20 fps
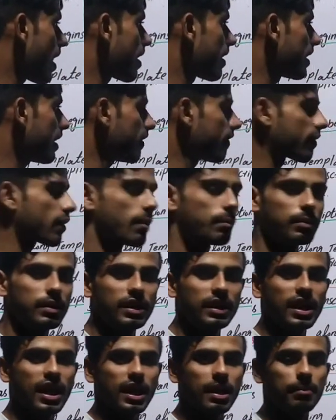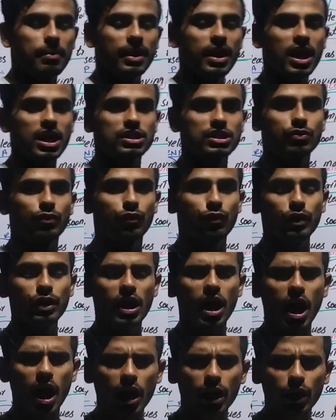RNA from DNA because
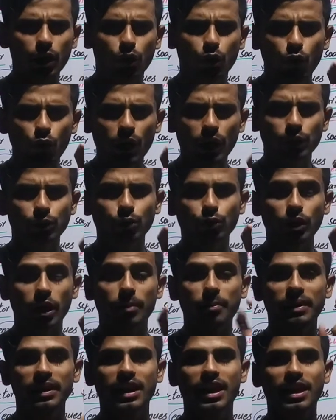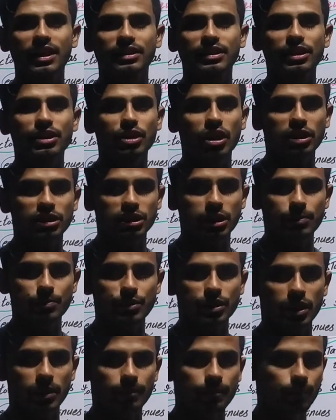we are going to terminate the
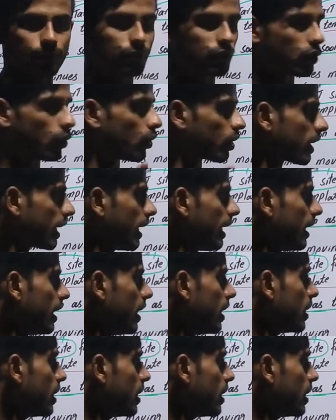transcription. Okay,